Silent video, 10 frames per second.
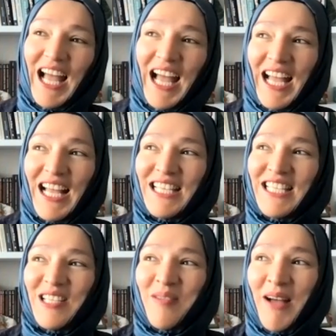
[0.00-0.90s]

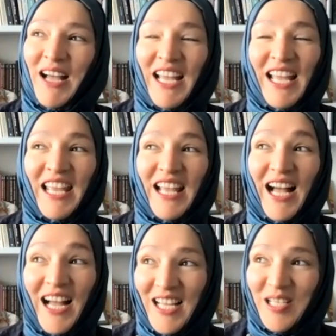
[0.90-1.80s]
And my
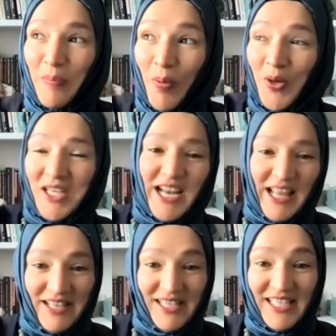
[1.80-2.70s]
aunt pointed
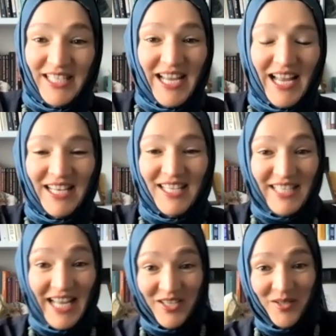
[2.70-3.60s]
at the sea and
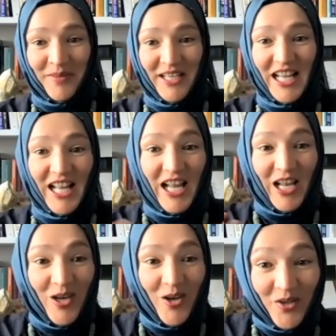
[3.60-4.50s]
said to me,
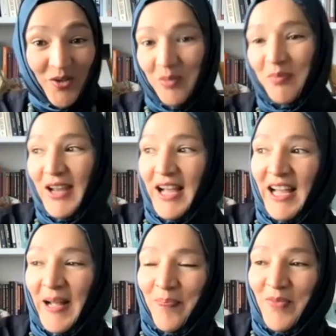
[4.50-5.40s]
"Look,
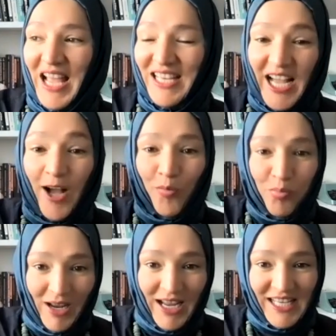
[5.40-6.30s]
Kübra, at how
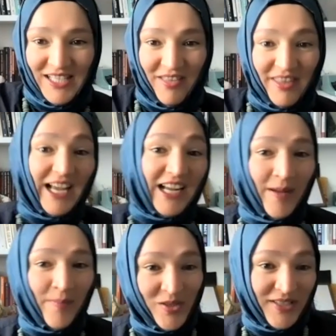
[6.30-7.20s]
bright the
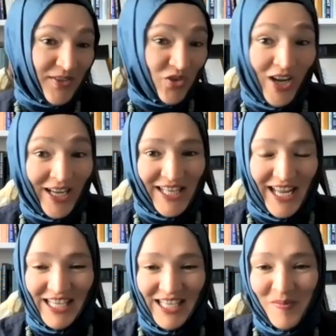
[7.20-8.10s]
Yakamos is
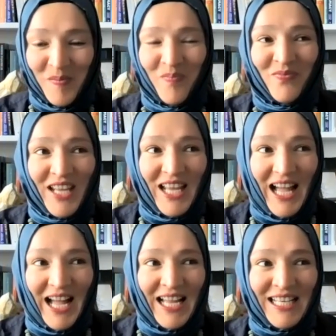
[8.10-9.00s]
shining."
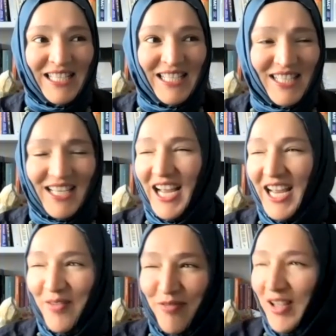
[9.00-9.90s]
And
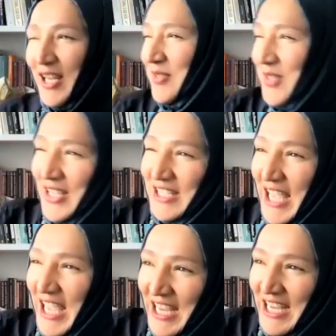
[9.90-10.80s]
I followed her
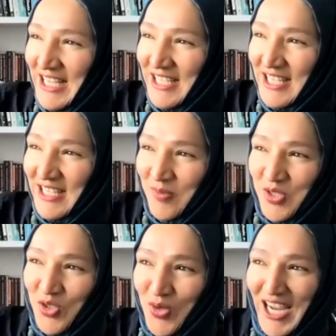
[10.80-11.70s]
gaze and I
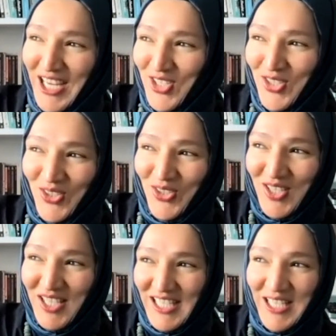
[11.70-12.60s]
was trying to
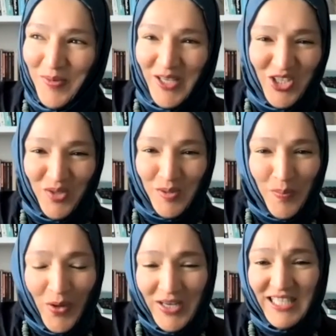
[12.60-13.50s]
see what she was
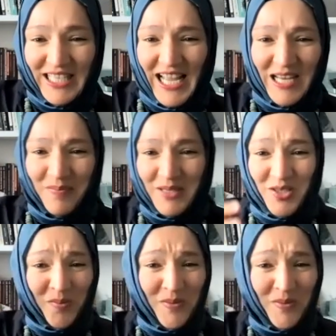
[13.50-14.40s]
pointing at, but
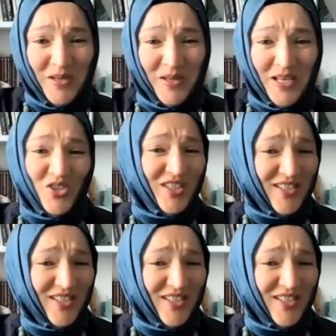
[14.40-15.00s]
to me it was just